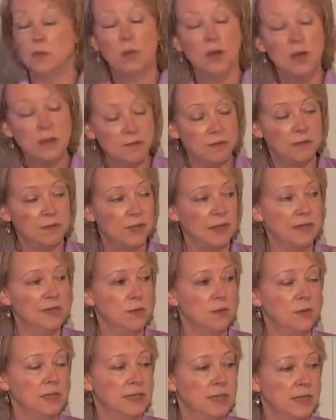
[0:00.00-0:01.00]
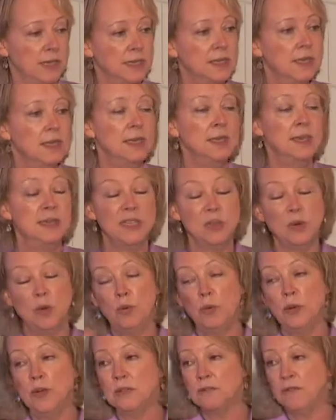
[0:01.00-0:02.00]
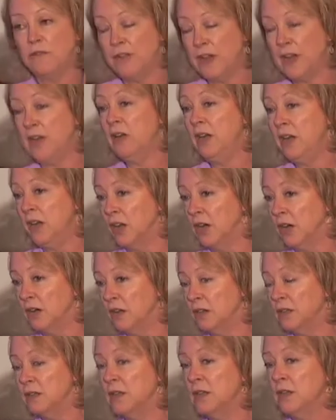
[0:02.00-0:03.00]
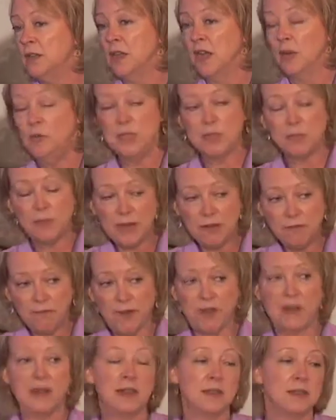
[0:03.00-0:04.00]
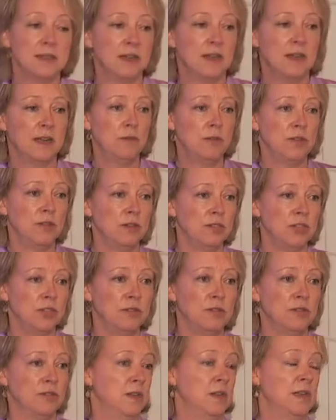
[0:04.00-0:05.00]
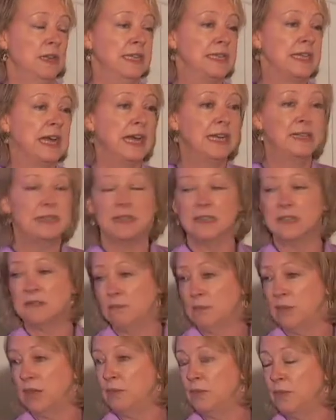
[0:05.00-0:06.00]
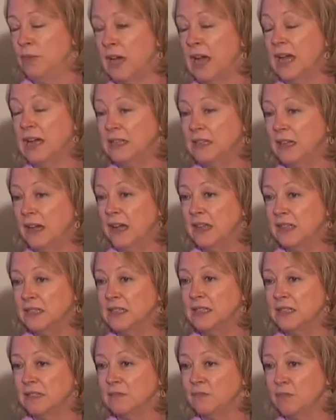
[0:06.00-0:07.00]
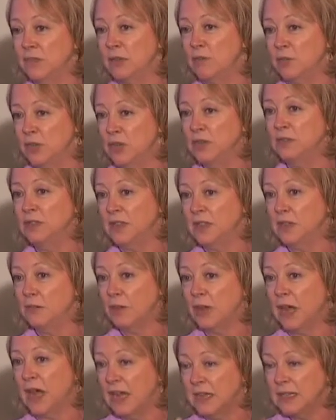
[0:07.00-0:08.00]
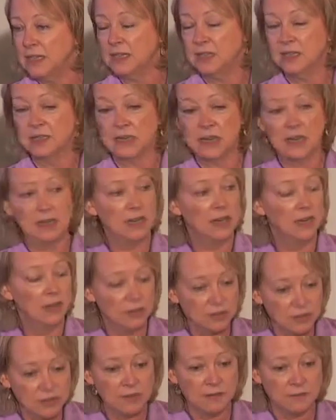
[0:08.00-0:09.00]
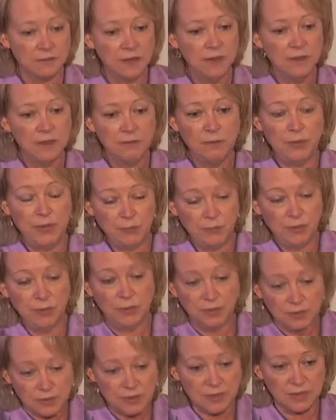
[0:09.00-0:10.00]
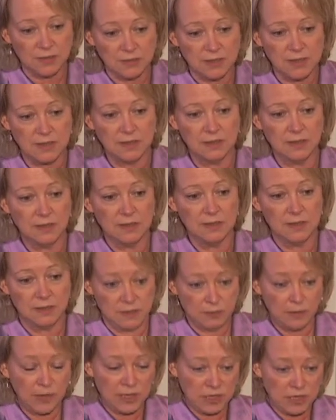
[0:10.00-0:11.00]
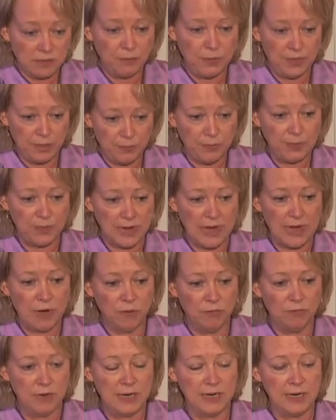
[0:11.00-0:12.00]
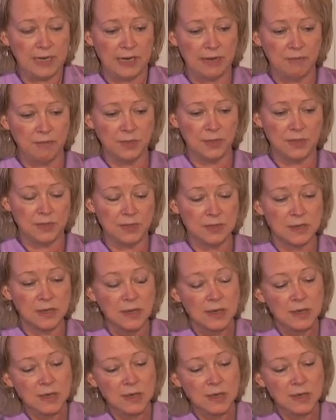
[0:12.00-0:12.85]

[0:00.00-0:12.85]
One of the things we did is we worked very hard and we spent very little time with our children. At least I did. Maybe I didn't. Maybe you did. But I didn't. And I think lots of people also didn't, especially people now who are running companies.